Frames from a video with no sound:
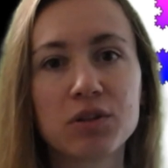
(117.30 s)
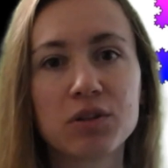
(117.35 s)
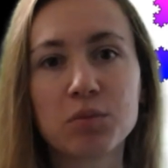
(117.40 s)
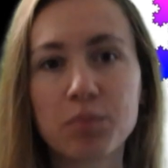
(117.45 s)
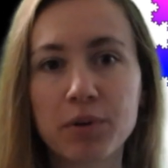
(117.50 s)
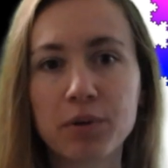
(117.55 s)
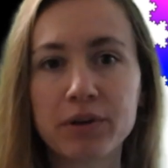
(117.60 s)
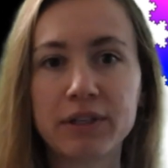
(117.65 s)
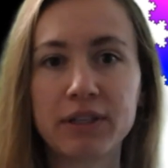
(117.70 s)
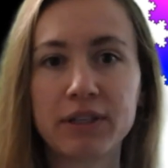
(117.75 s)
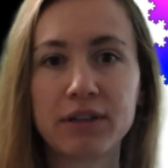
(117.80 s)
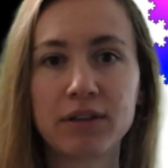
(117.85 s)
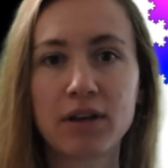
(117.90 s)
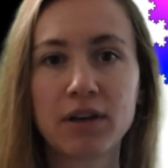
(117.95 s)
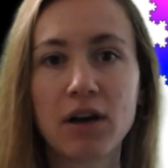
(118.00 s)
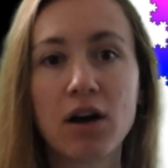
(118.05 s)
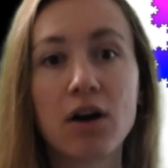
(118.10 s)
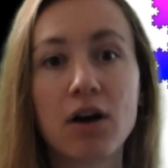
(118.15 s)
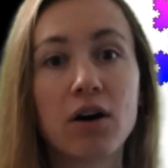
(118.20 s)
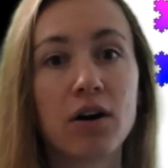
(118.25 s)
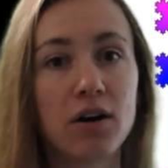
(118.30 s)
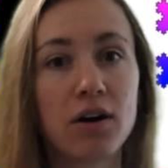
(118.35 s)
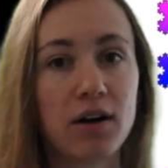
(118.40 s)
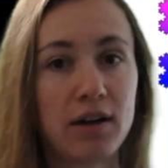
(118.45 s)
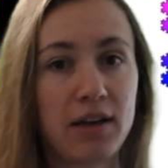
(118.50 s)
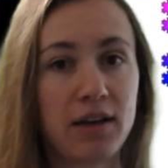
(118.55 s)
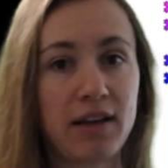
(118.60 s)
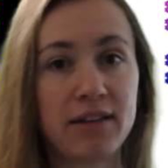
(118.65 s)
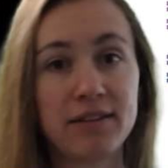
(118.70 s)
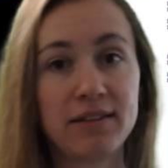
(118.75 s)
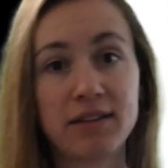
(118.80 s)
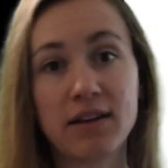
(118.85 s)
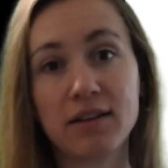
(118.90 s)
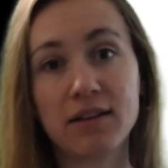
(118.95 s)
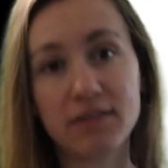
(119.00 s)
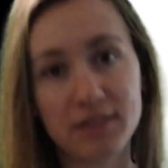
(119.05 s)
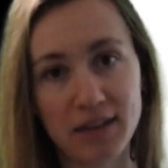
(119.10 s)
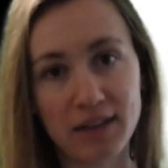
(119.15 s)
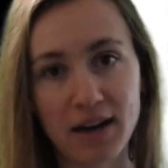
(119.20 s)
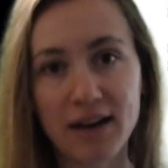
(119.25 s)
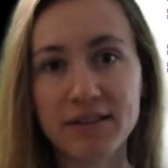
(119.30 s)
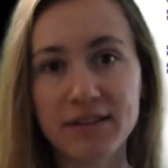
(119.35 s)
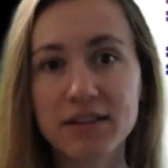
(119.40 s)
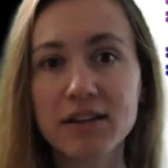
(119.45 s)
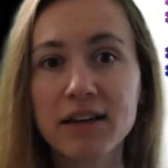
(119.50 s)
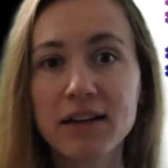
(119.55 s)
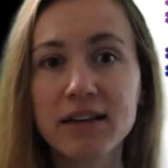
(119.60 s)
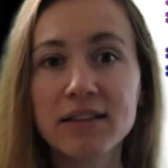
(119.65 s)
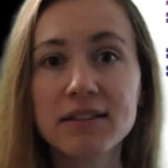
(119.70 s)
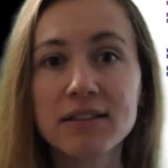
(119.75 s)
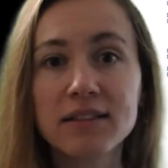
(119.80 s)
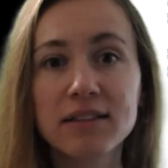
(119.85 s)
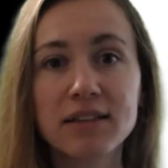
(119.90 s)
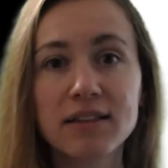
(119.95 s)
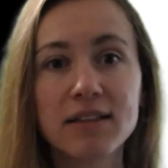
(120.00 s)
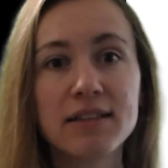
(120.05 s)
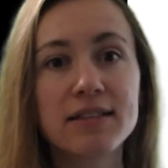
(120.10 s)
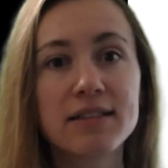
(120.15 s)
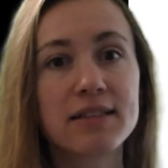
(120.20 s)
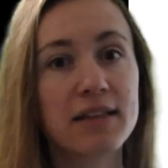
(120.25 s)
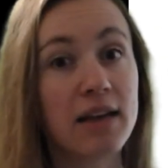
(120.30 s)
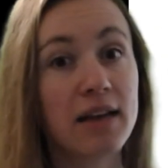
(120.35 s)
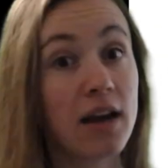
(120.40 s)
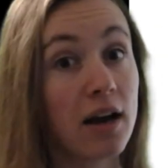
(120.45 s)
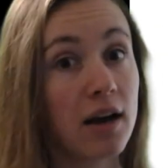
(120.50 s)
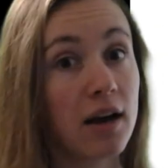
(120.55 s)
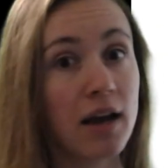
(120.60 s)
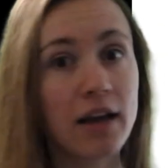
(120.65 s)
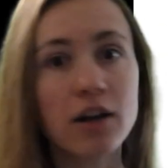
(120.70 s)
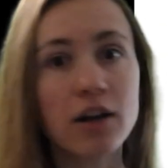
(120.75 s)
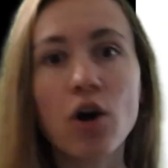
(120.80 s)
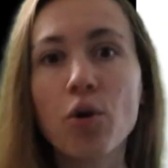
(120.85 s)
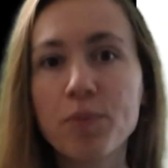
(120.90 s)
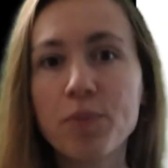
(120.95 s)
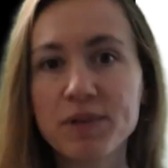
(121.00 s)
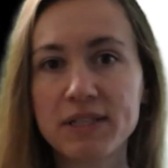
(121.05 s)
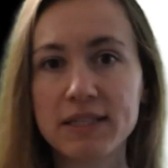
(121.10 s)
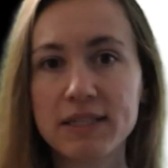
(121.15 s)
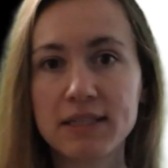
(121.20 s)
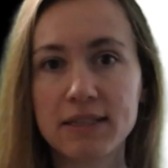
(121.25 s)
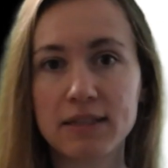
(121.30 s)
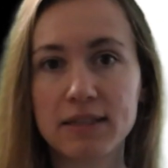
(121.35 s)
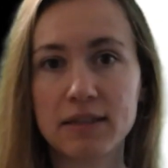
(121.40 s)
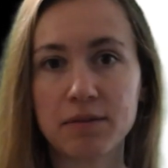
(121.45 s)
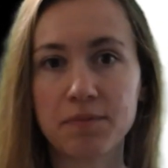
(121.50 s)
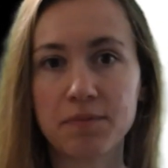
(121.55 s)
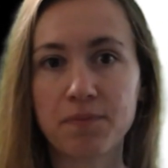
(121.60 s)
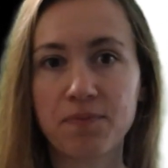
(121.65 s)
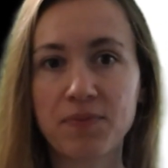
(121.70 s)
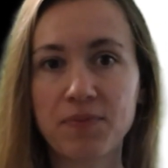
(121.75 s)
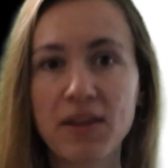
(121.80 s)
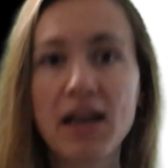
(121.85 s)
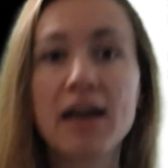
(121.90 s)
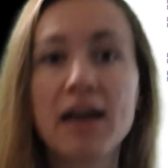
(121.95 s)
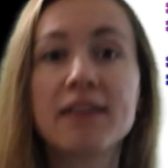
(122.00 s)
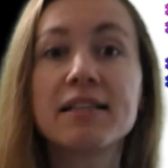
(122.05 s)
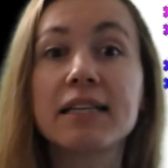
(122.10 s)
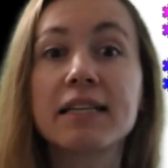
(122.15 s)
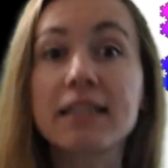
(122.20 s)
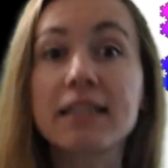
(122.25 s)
body, and the other hand is an open system that